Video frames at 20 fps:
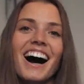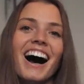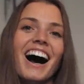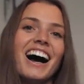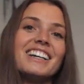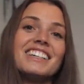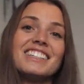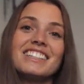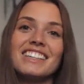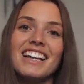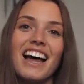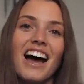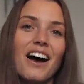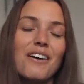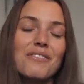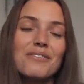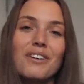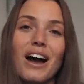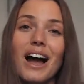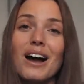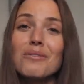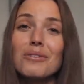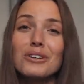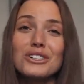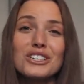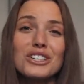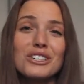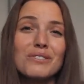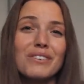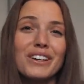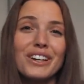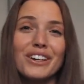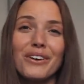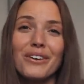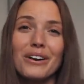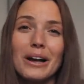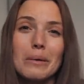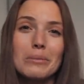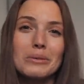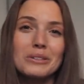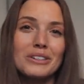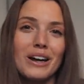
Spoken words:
I just laugh. I watched this video a couple